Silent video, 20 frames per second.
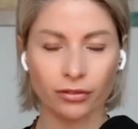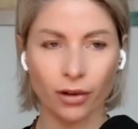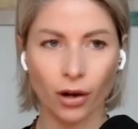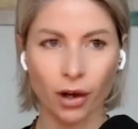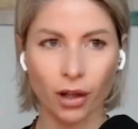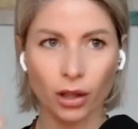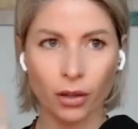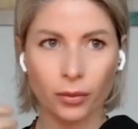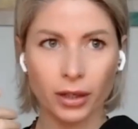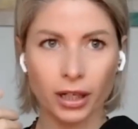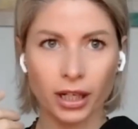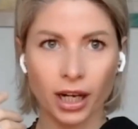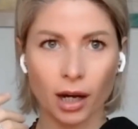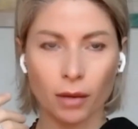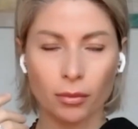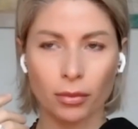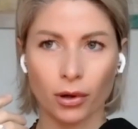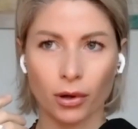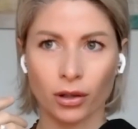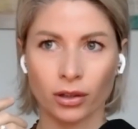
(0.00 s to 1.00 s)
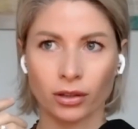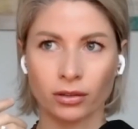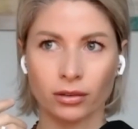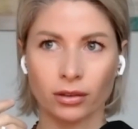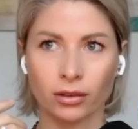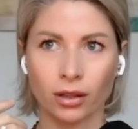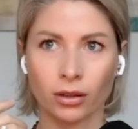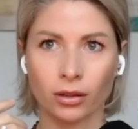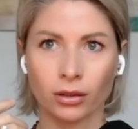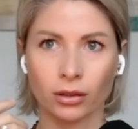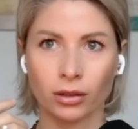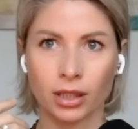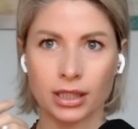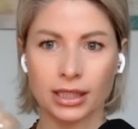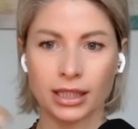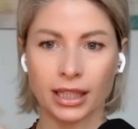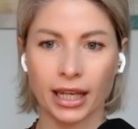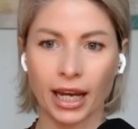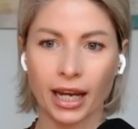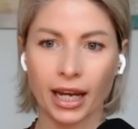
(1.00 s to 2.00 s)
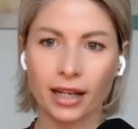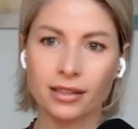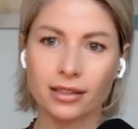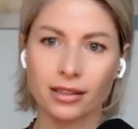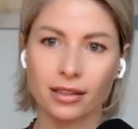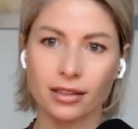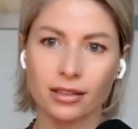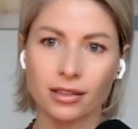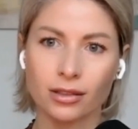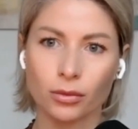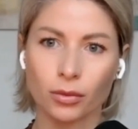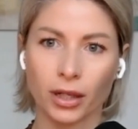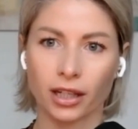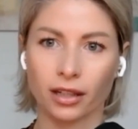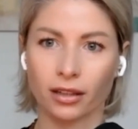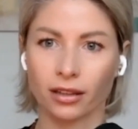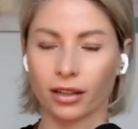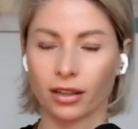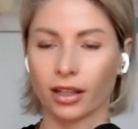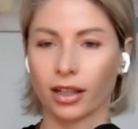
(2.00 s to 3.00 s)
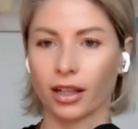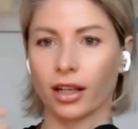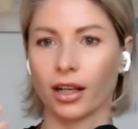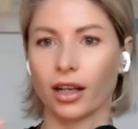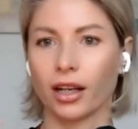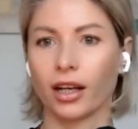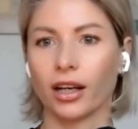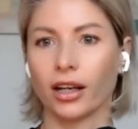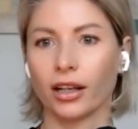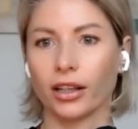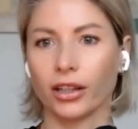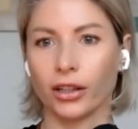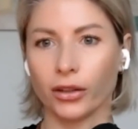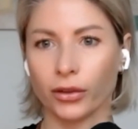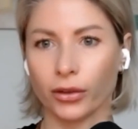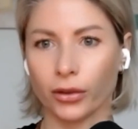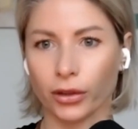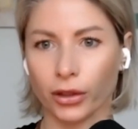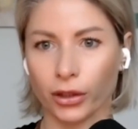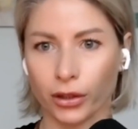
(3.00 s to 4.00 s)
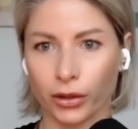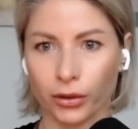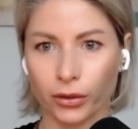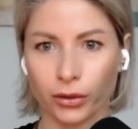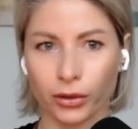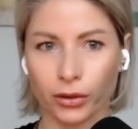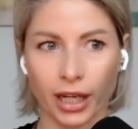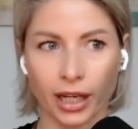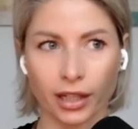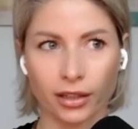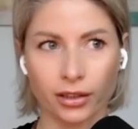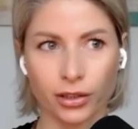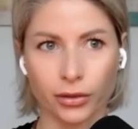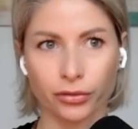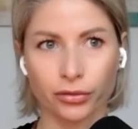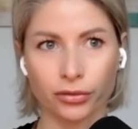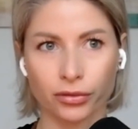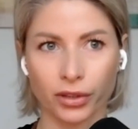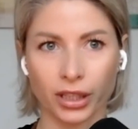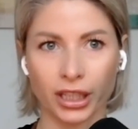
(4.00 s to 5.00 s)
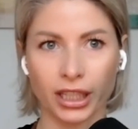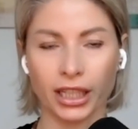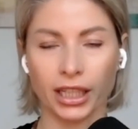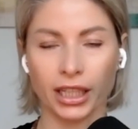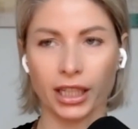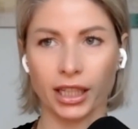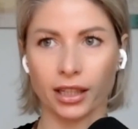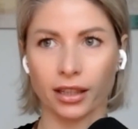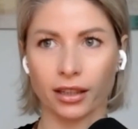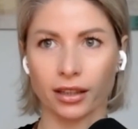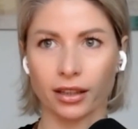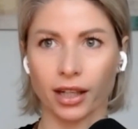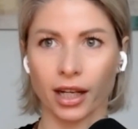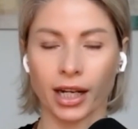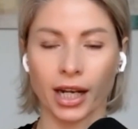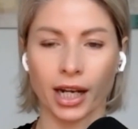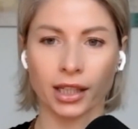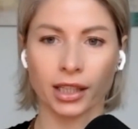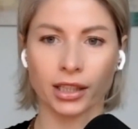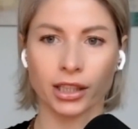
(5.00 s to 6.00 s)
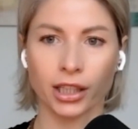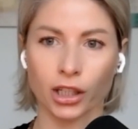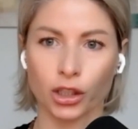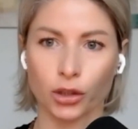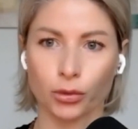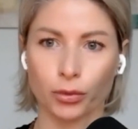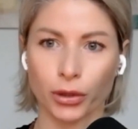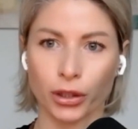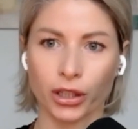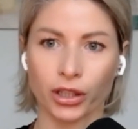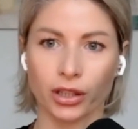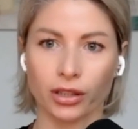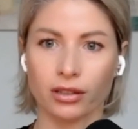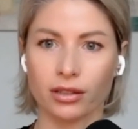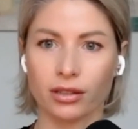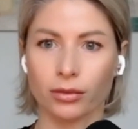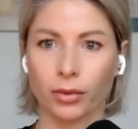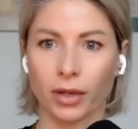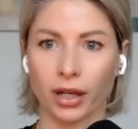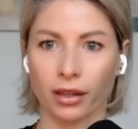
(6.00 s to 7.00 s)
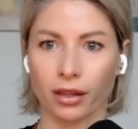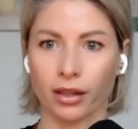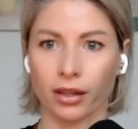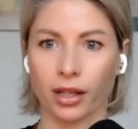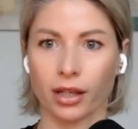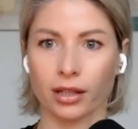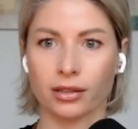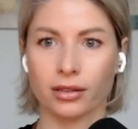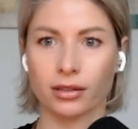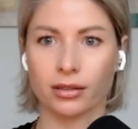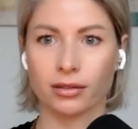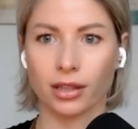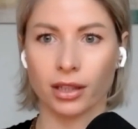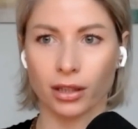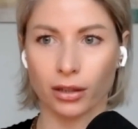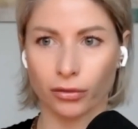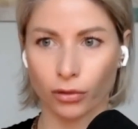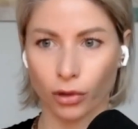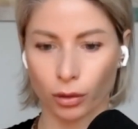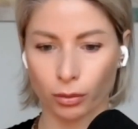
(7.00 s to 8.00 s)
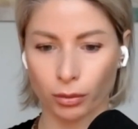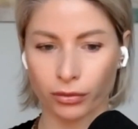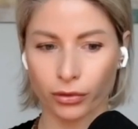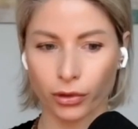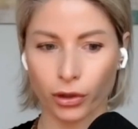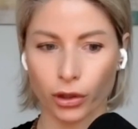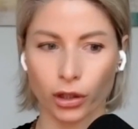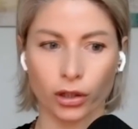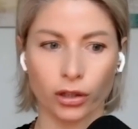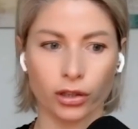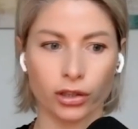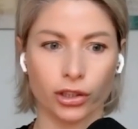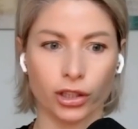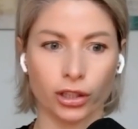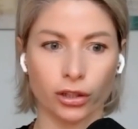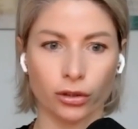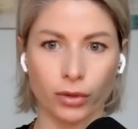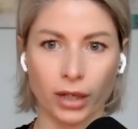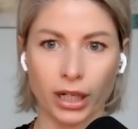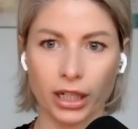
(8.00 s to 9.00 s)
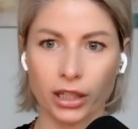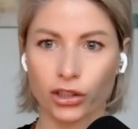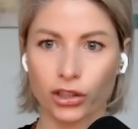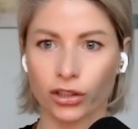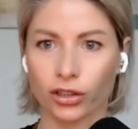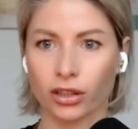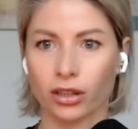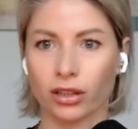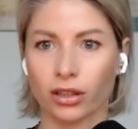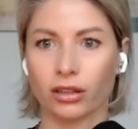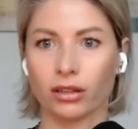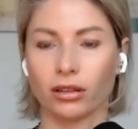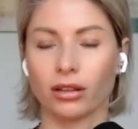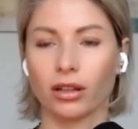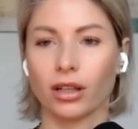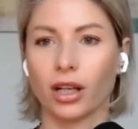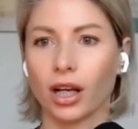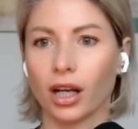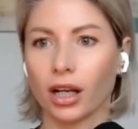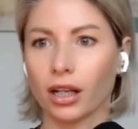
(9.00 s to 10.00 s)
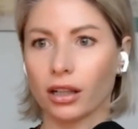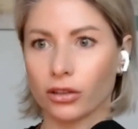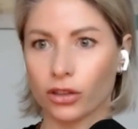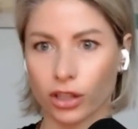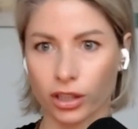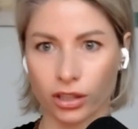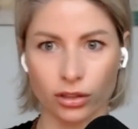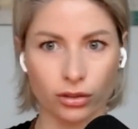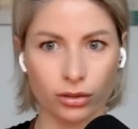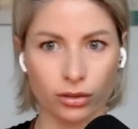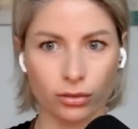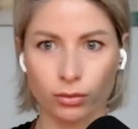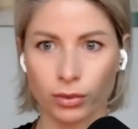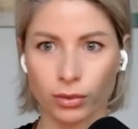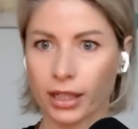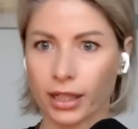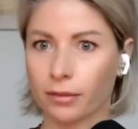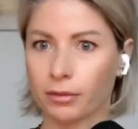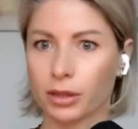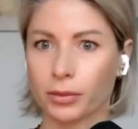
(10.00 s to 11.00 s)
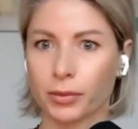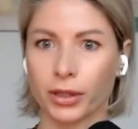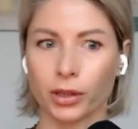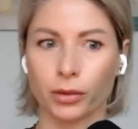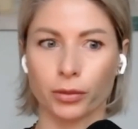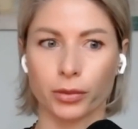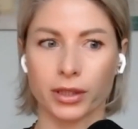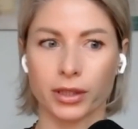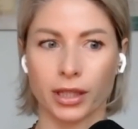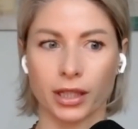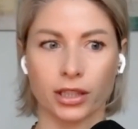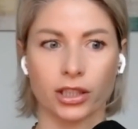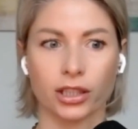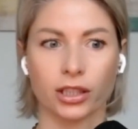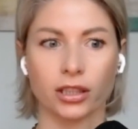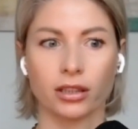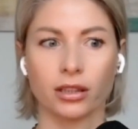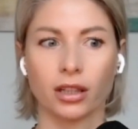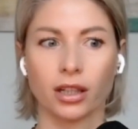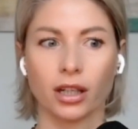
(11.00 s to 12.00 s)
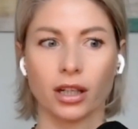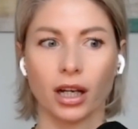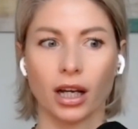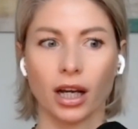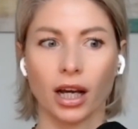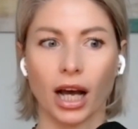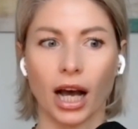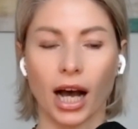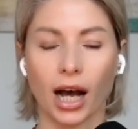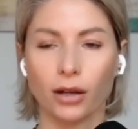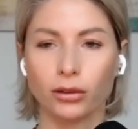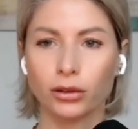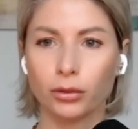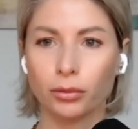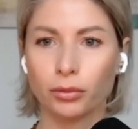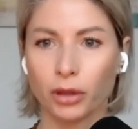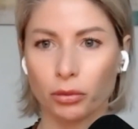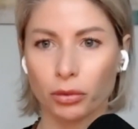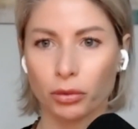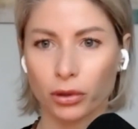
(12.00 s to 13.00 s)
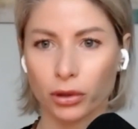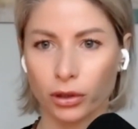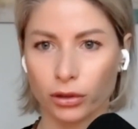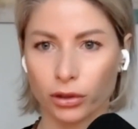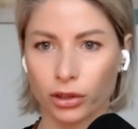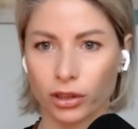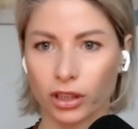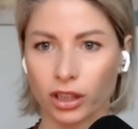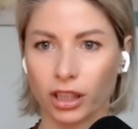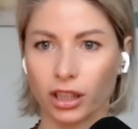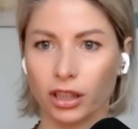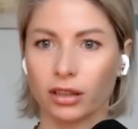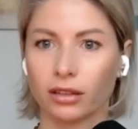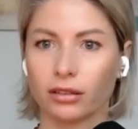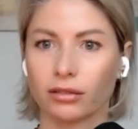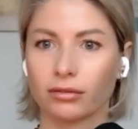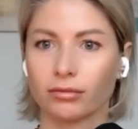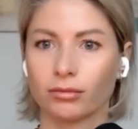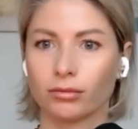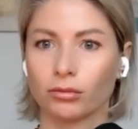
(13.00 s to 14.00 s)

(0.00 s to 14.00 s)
following up on these cases when you get to free an unattached burdens, whether that's in a form of curse, generational, just random spirit possession. How do people usually